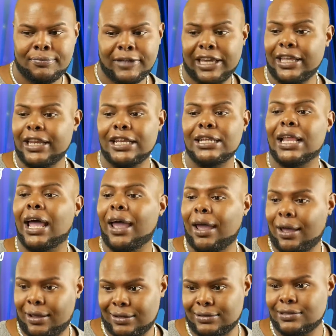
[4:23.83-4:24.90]
It didn't
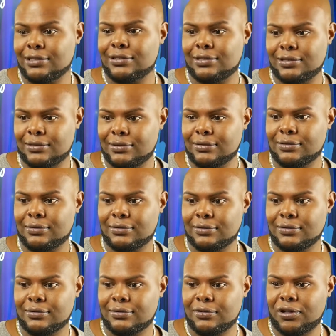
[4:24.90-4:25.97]
last.
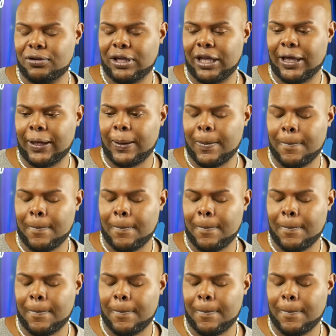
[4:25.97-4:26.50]
Okay.